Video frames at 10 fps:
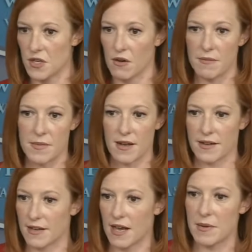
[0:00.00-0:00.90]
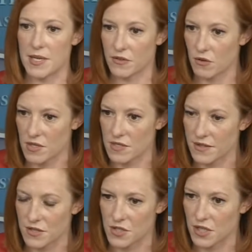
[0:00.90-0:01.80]
So I'm not going to comment, of course,
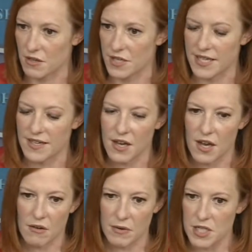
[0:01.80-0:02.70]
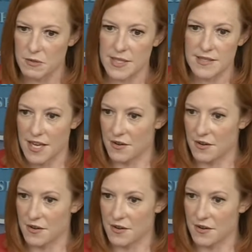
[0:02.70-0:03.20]
on their security arrangements.